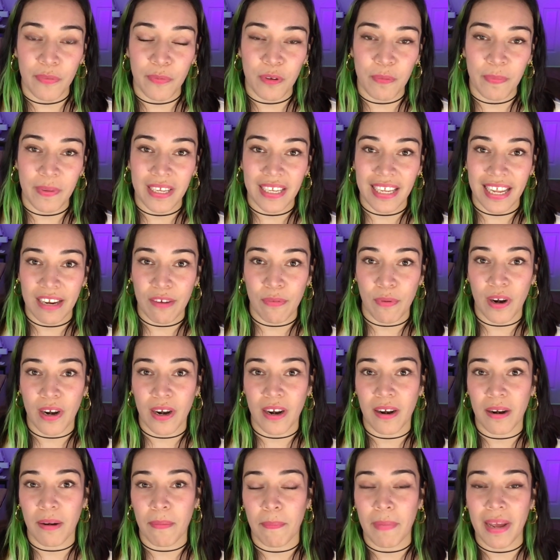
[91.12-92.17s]
will be like
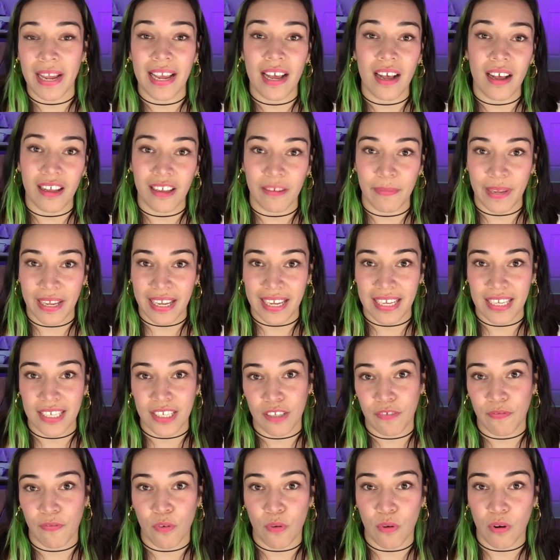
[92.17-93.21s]
where my hub
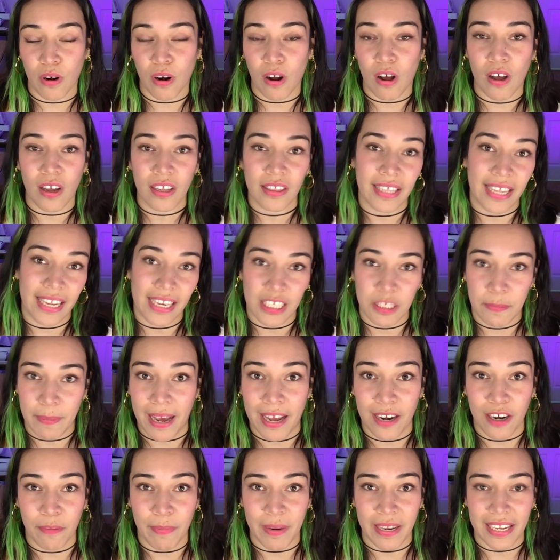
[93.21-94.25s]
is for all things
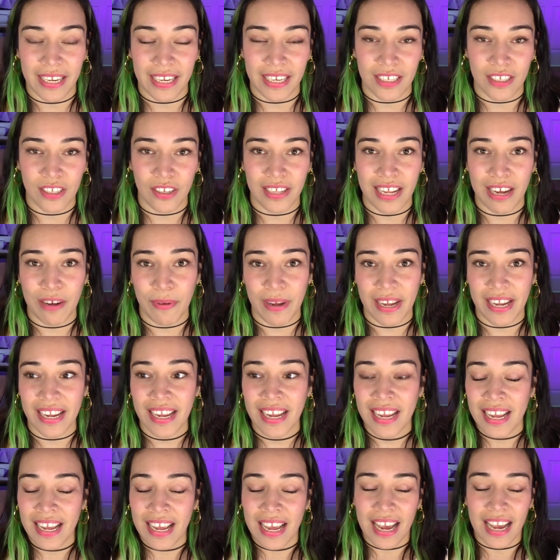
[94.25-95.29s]
pattern making. So that way,
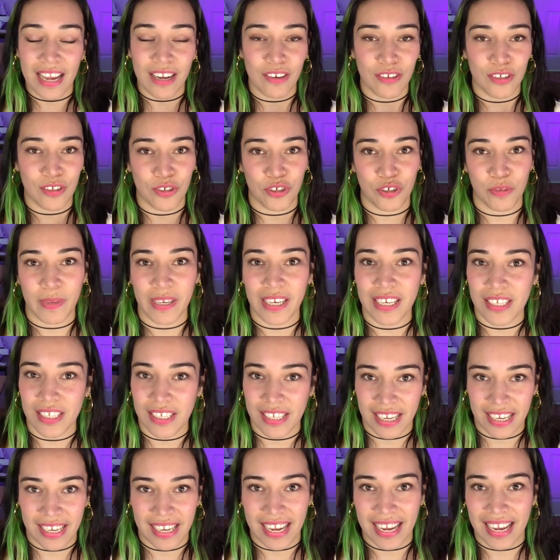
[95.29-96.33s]
I know social media
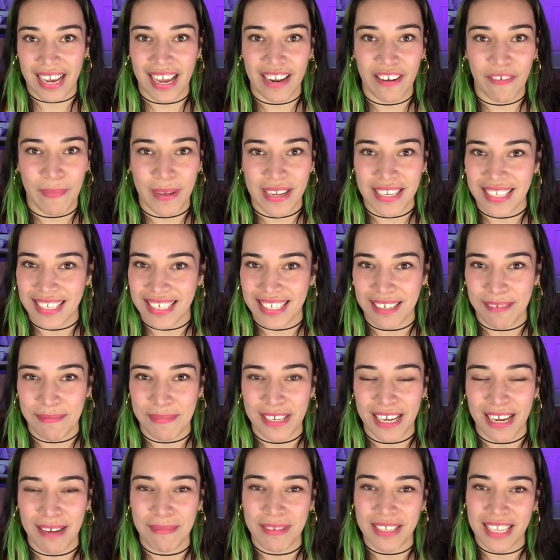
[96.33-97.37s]
can get kind of messy
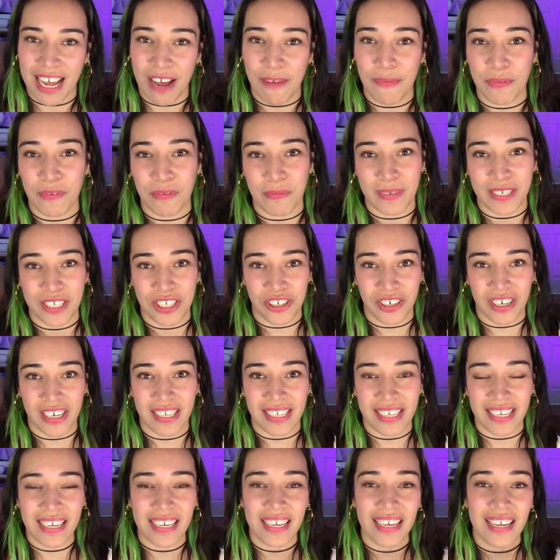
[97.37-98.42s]
sometimes. That one will be
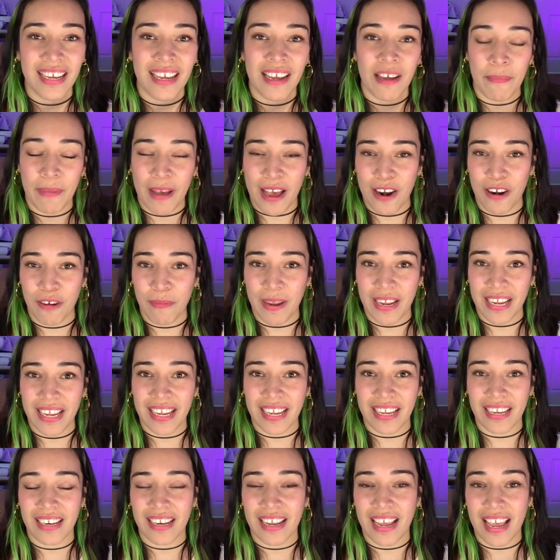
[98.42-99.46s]
strictly pattern
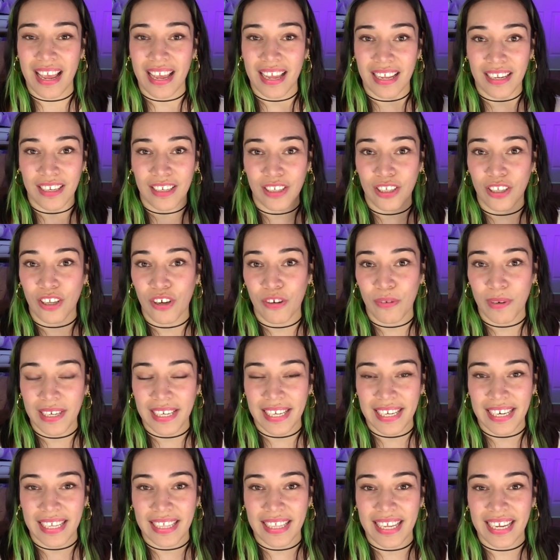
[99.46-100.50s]
making and CLO
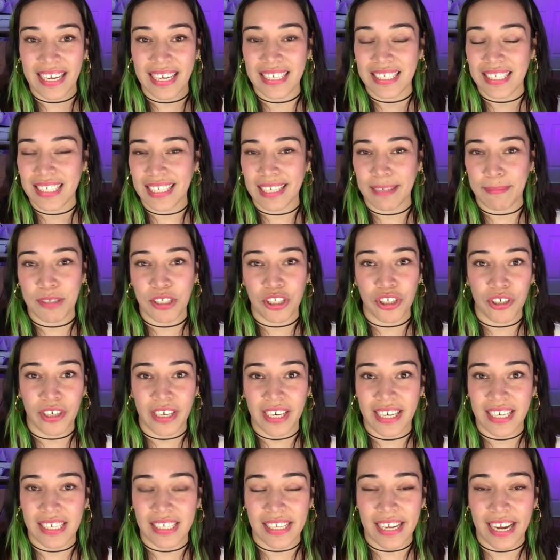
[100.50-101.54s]
related things, tips,
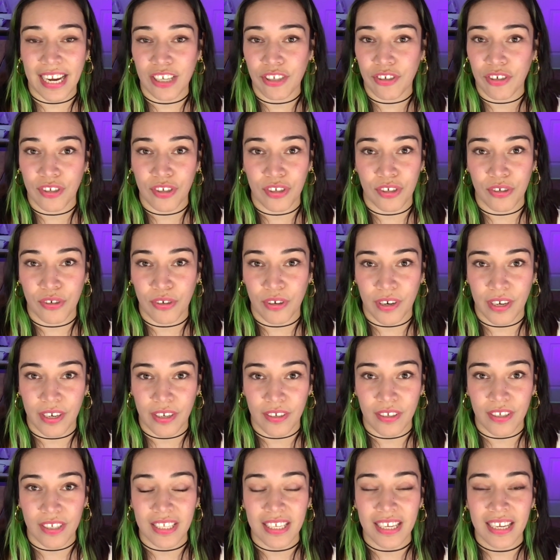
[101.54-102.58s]
tricks, extra
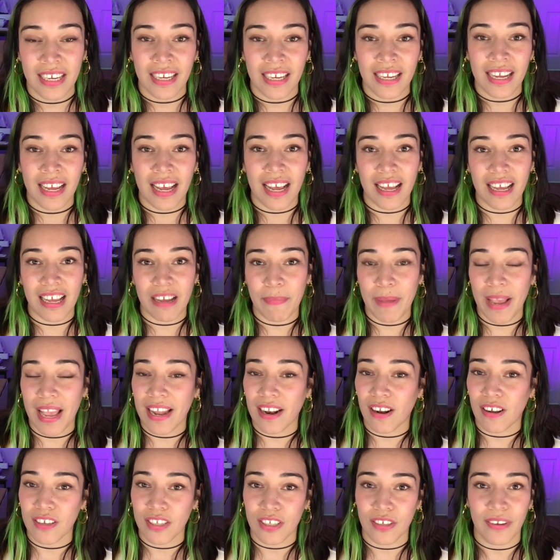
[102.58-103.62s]
tutorials.
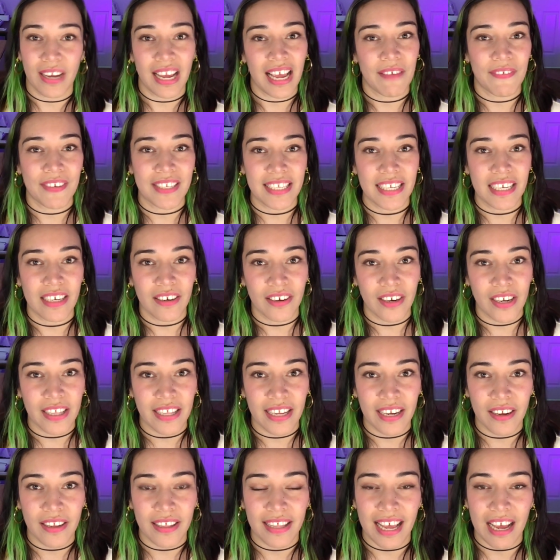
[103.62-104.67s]
And also I have a tier in
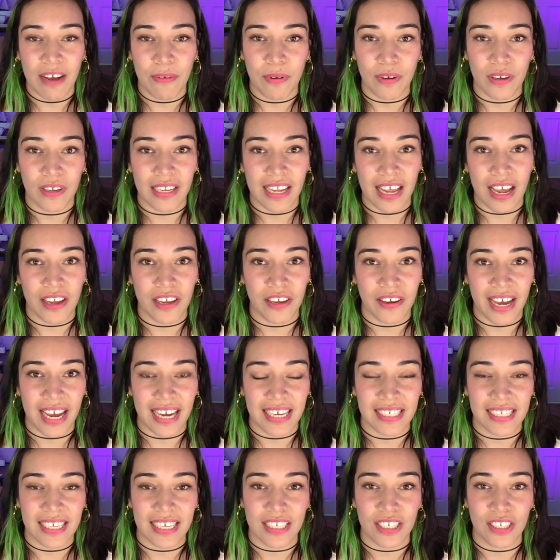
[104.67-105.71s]
there that will allow you
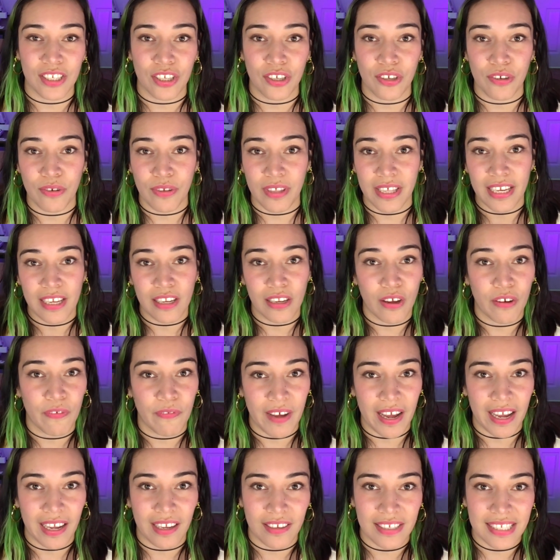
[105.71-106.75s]
access to the CLO
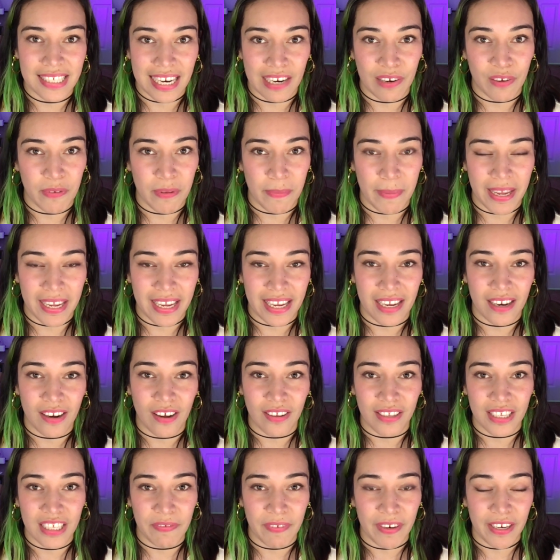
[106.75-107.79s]
files that I will be making
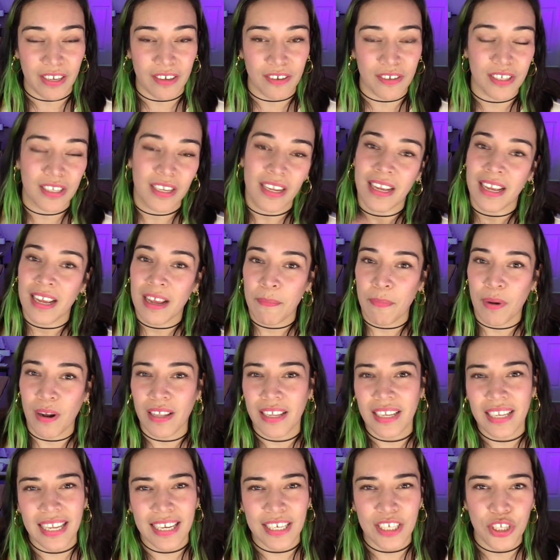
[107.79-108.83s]
on these videos.
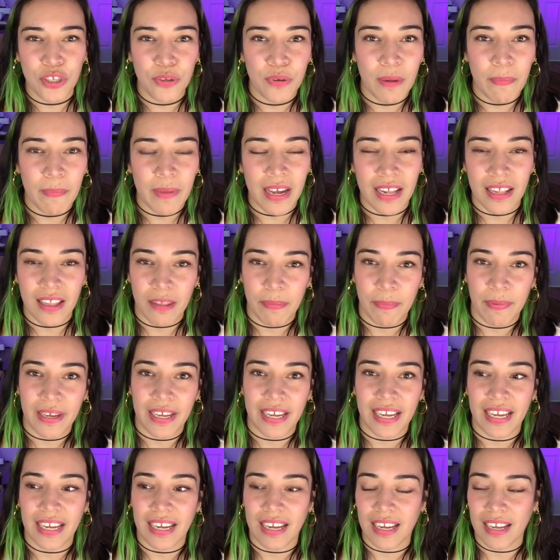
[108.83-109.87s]
Probably like 2 a month,
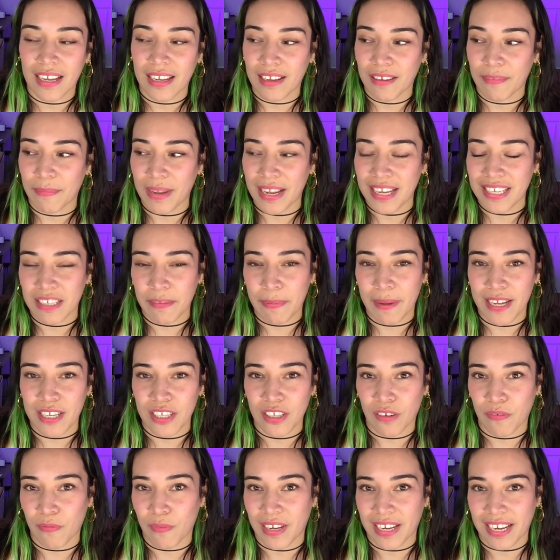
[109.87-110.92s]
but it depends
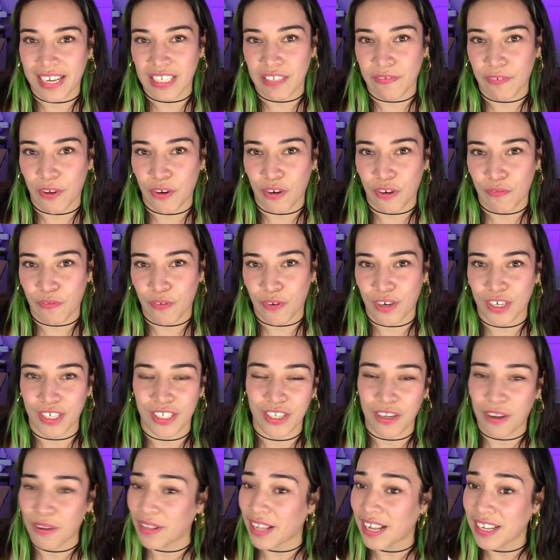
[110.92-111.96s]
on what gets voted for.
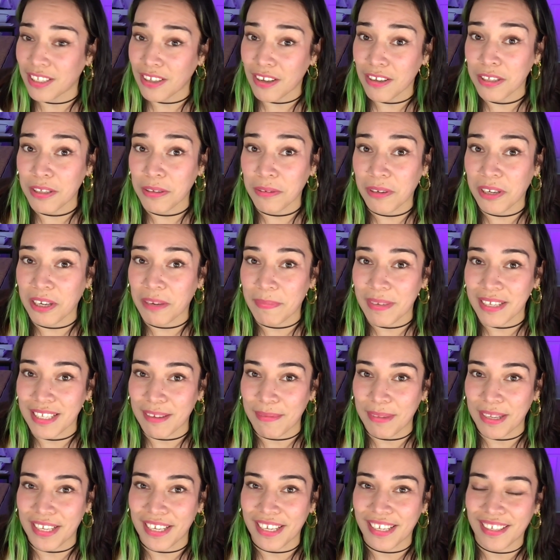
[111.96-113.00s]
So that's also going to be
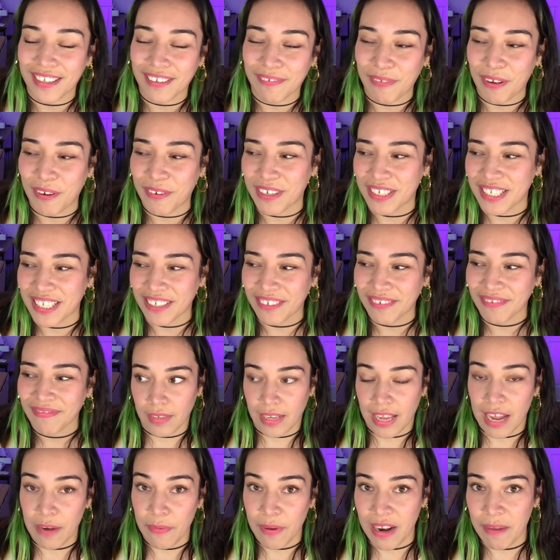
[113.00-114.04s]
something you can look forward to.
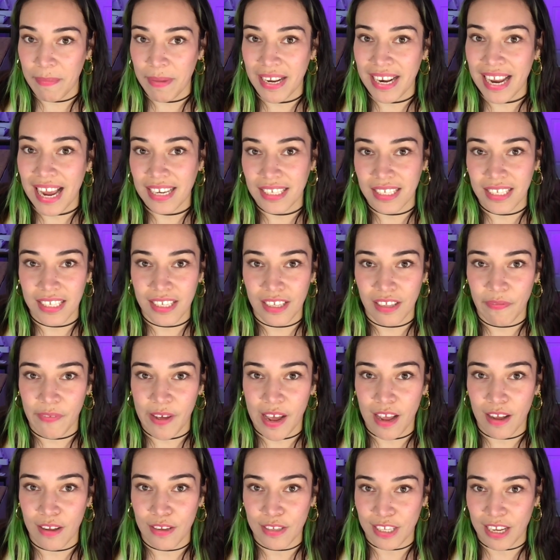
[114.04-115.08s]
And when I mean access to the
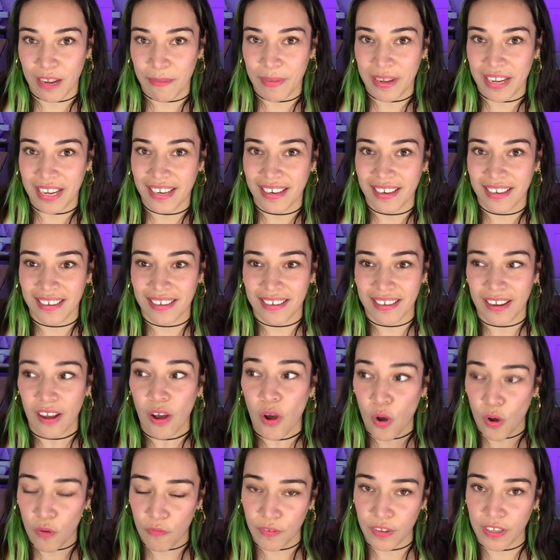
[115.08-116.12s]
files, I mean
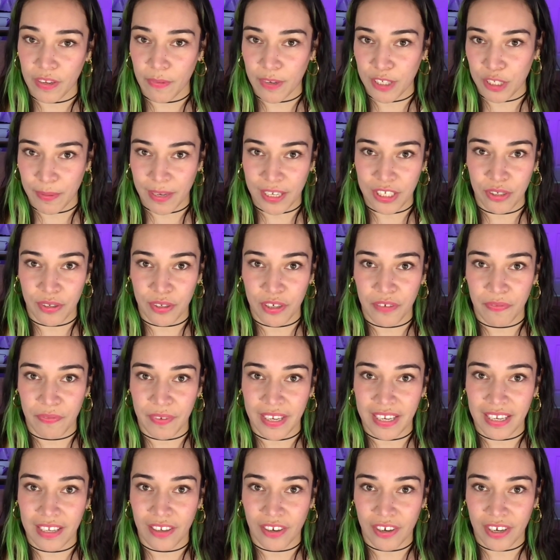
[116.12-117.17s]
hopefully once we get you on your
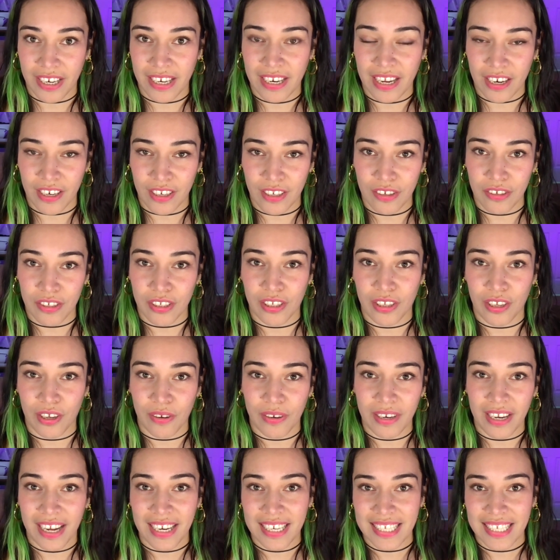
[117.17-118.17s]
feet, learning how to use CLO and how to